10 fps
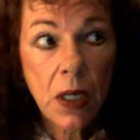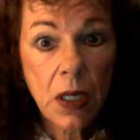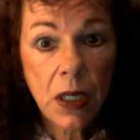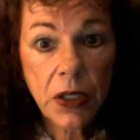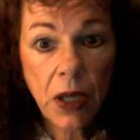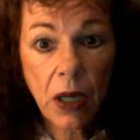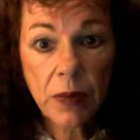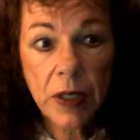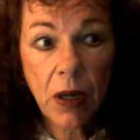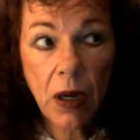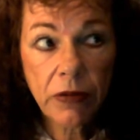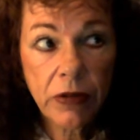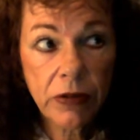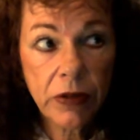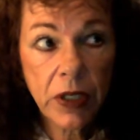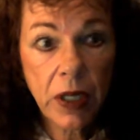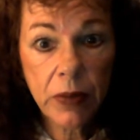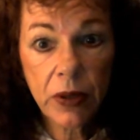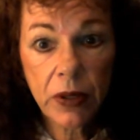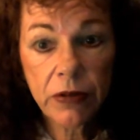he talked me off of a
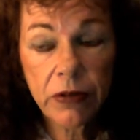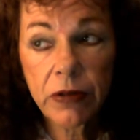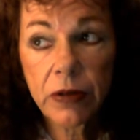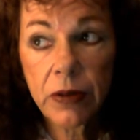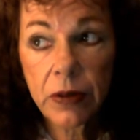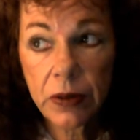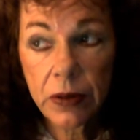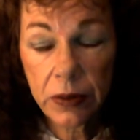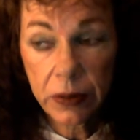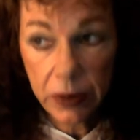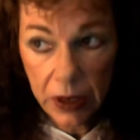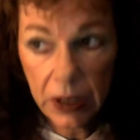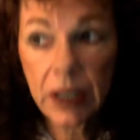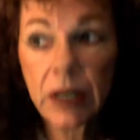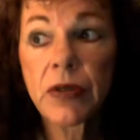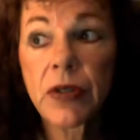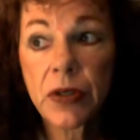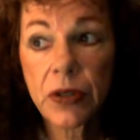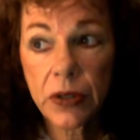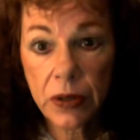number of
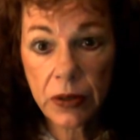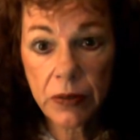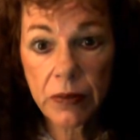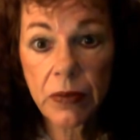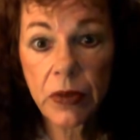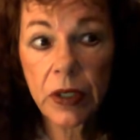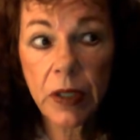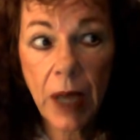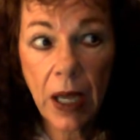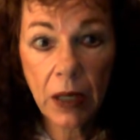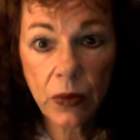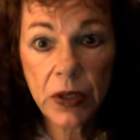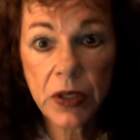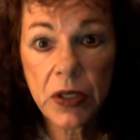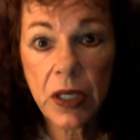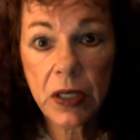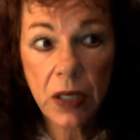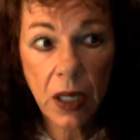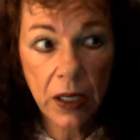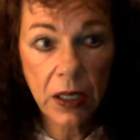cliffs, really bad ones.
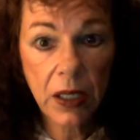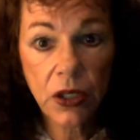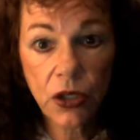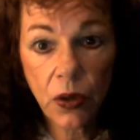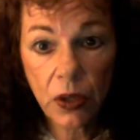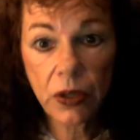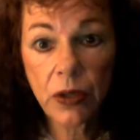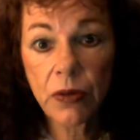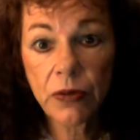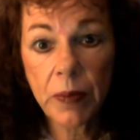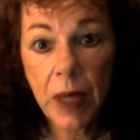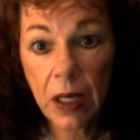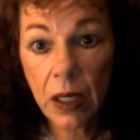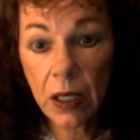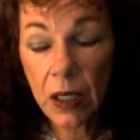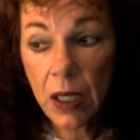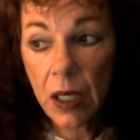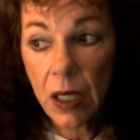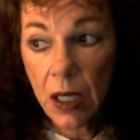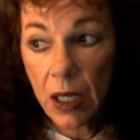Anxiety, as you all know, from hell,
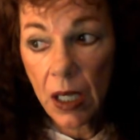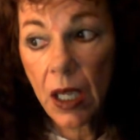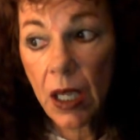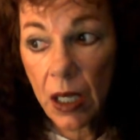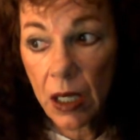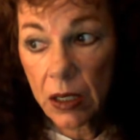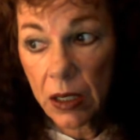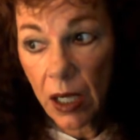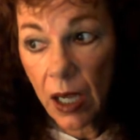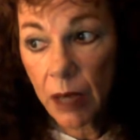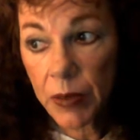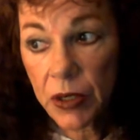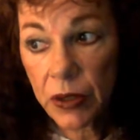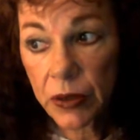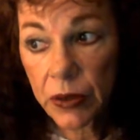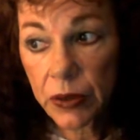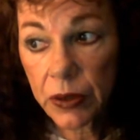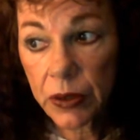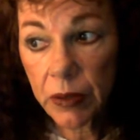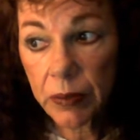and absolute,
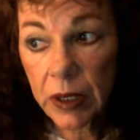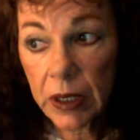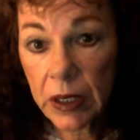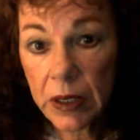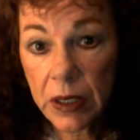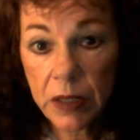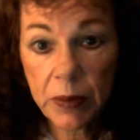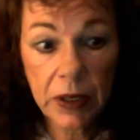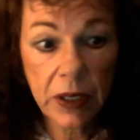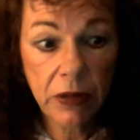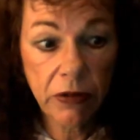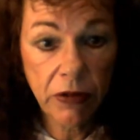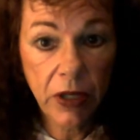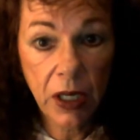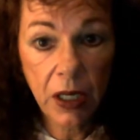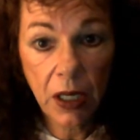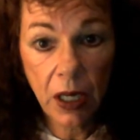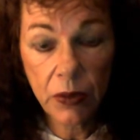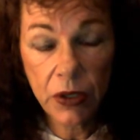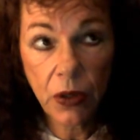complete disbelief that I
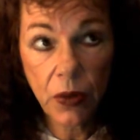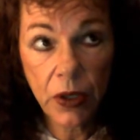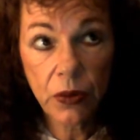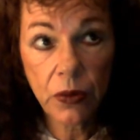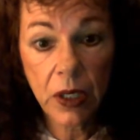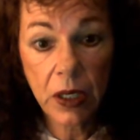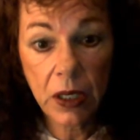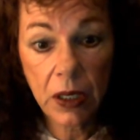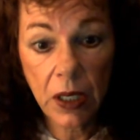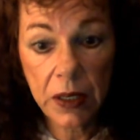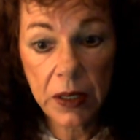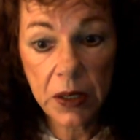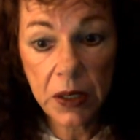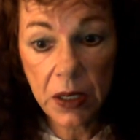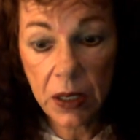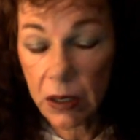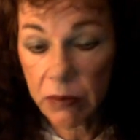was going through anything like this that